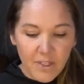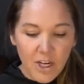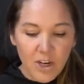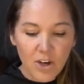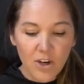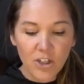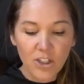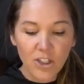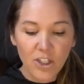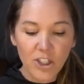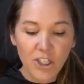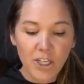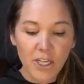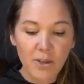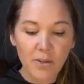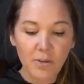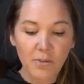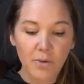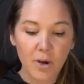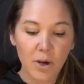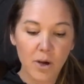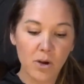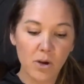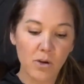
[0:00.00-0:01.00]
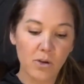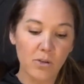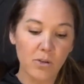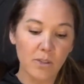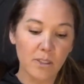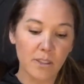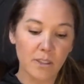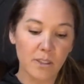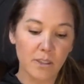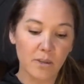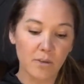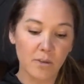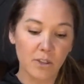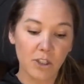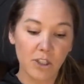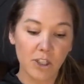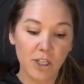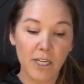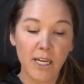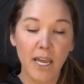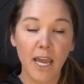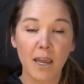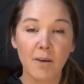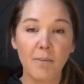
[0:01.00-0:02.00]

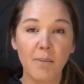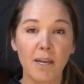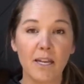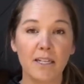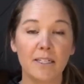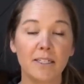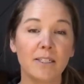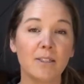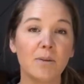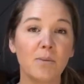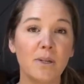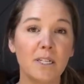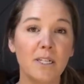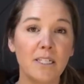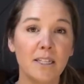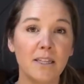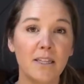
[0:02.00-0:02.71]
she came in, so we did